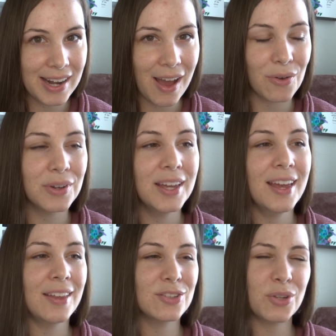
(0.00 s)
now,
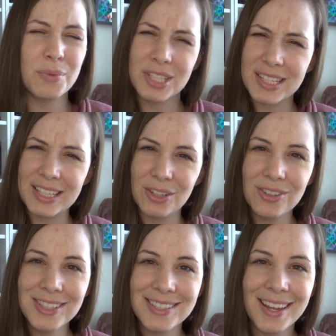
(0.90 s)
and there's almost a
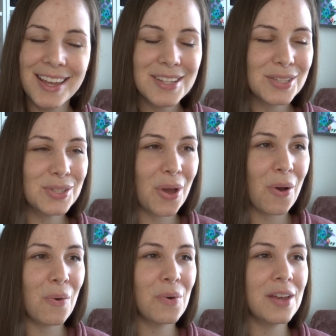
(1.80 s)
guilt.
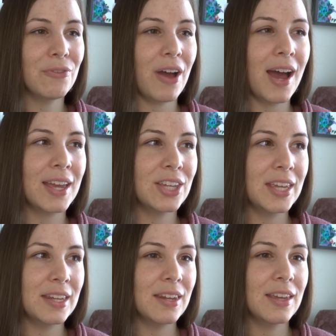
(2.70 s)
So if I
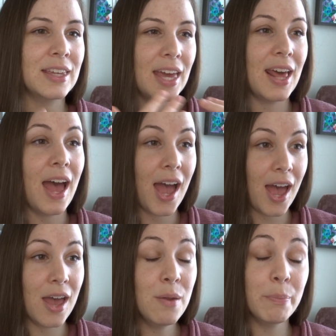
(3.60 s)
can get
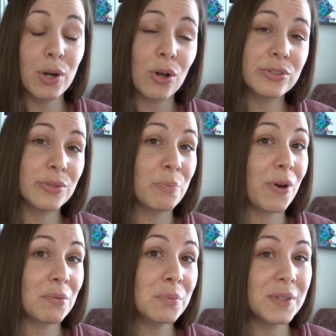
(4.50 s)
ahead, but also
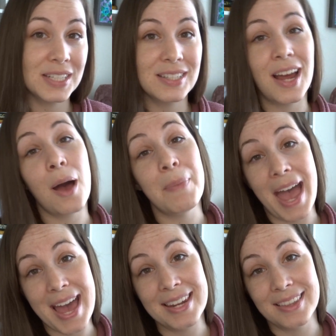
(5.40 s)
probably stop
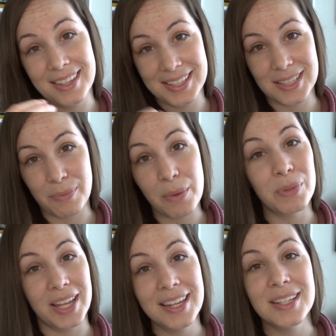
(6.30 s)
adding things to my
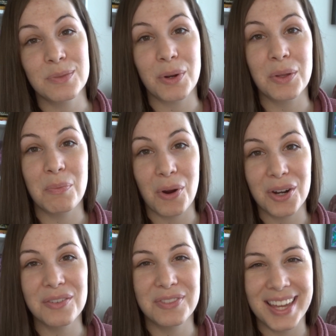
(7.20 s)
plate, is probably
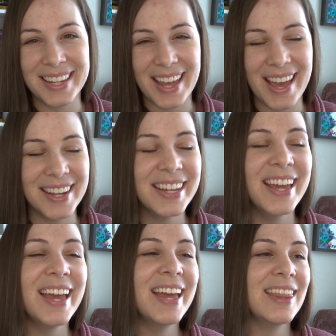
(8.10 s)
part of getting ahead,
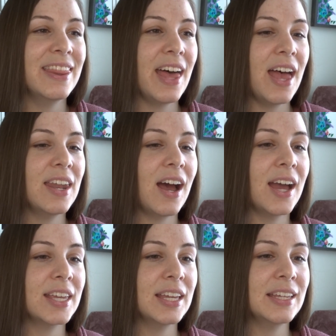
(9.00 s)
then
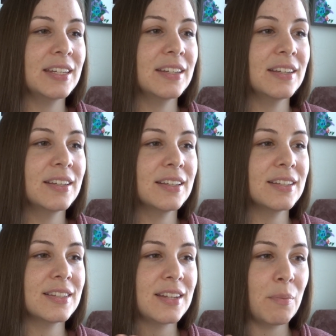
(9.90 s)
I can
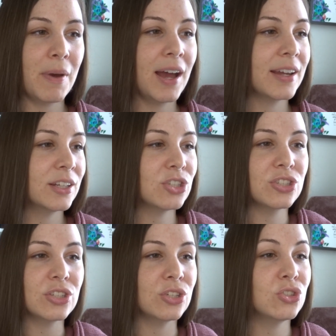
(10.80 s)
step back and
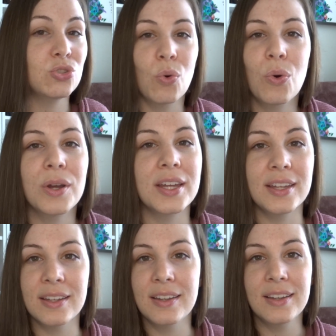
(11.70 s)
just
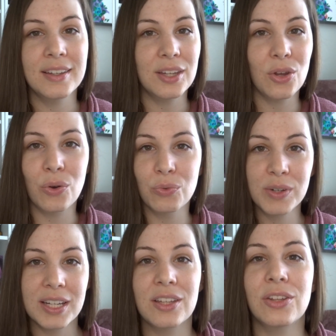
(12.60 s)
enjoy, you know,
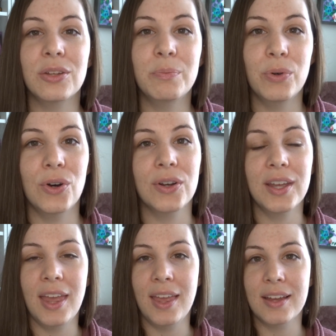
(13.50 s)
reading a good book
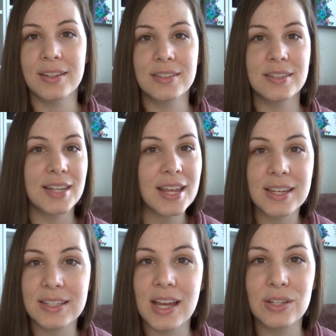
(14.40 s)
and
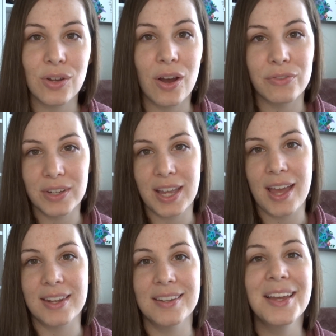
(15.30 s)
taking days off
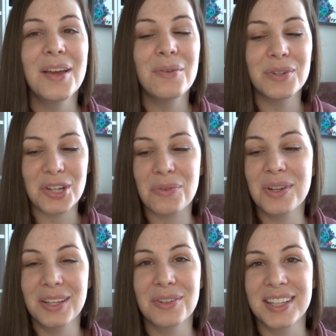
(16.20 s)
again, which I
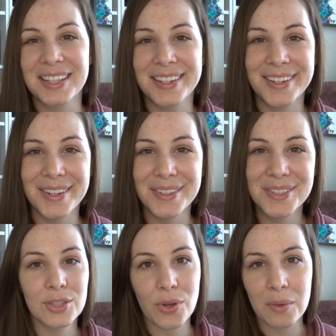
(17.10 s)
really, really could
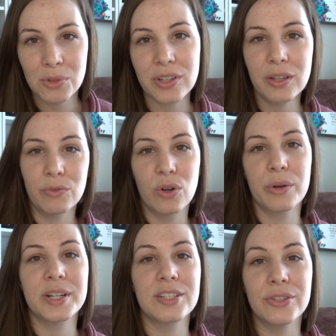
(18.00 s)
use. So I'm looking
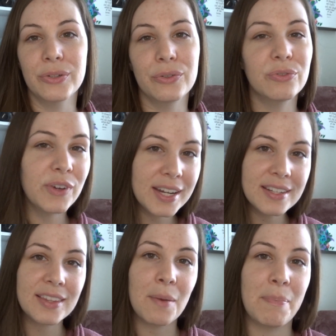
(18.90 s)
forward to
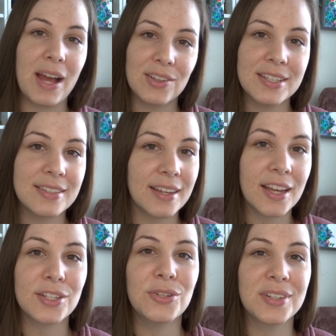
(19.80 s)
finding that balance, I
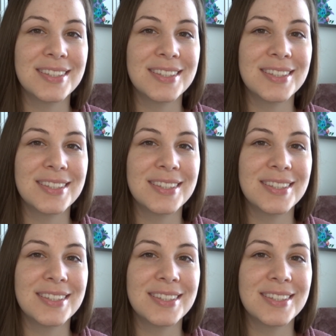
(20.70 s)
guess you could